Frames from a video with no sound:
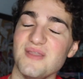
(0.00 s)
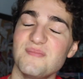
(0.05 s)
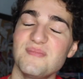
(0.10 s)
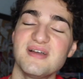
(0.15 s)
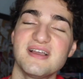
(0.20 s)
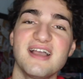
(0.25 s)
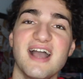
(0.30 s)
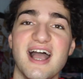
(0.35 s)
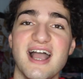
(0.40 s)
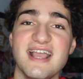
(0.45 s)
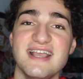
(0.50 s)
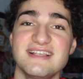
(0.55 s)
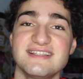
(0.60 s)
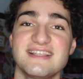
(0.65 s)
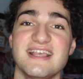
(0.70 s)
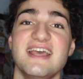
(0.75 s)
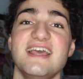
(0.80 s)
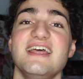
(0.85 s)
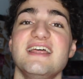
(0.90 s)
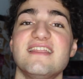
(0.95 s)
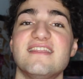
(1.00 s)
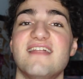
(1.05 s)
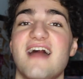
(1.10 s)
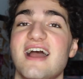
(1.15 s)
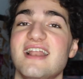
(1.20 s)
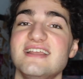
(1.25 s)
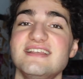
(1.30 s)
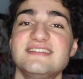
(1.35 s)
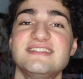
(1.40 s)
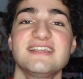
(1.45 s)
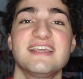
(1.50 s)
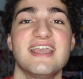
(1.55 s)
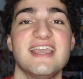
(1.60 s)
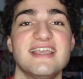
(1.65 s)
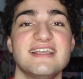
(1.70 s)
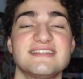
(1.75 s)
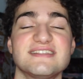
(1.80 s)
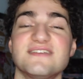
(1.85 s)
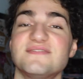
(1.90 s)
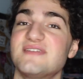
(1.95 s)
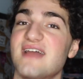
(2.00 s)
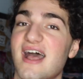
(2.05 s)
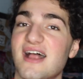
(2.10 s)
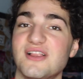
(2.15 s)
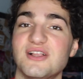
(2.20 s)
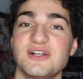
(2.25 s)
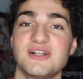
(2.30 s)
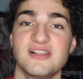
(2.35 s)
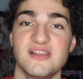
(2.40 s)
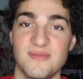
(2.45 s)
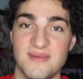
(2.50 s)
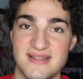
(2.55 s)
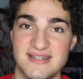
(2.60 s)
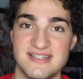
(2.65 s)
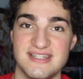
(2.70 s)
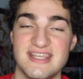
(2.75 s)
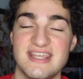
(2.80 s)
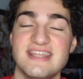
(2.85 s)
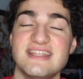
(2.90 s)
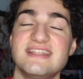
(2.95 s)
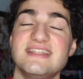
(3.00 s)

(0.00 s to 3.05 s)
But guys, that is the case of Tyler Clementi.